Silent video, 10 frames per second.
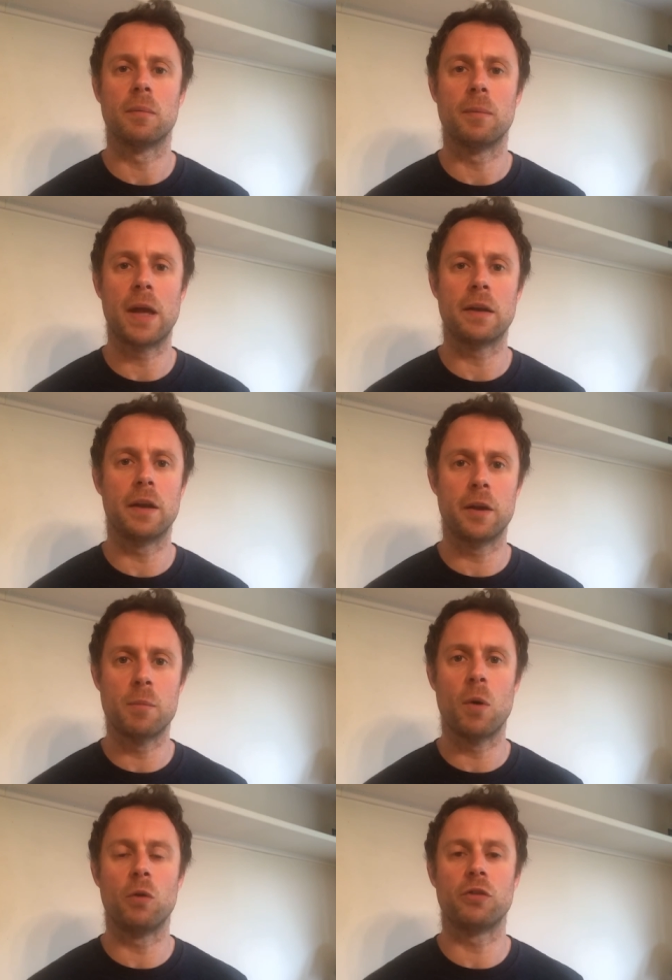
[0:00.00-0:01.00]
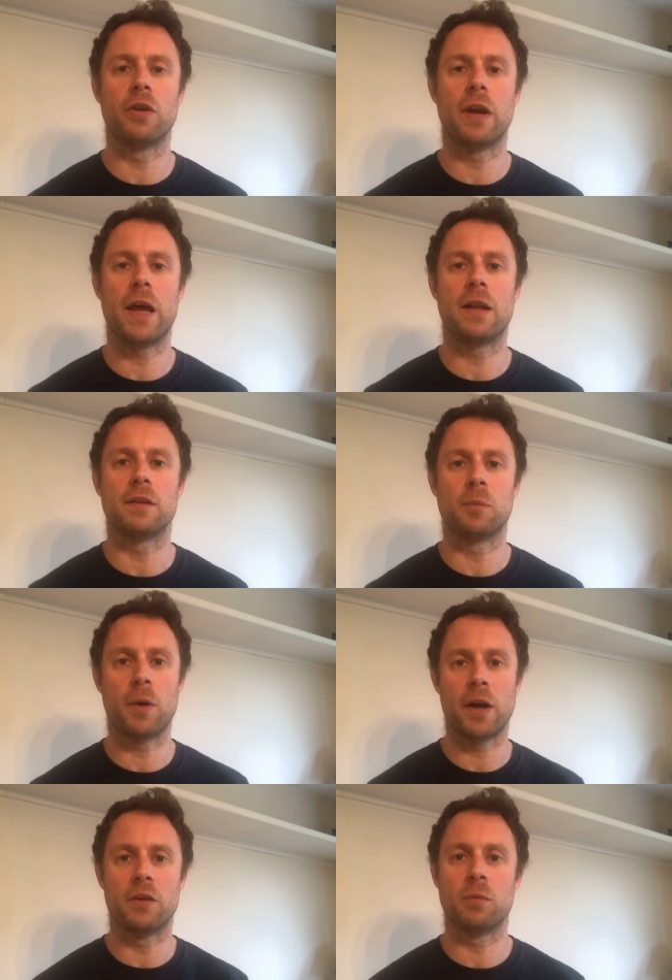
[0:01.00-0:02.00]
mental and emotional health by
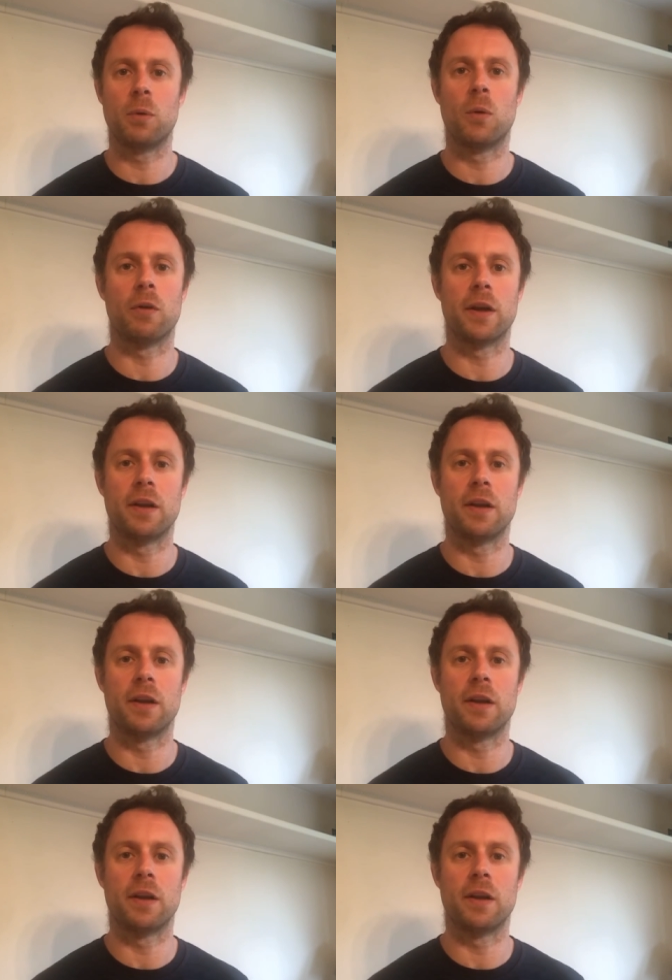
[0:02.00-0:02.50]
exploring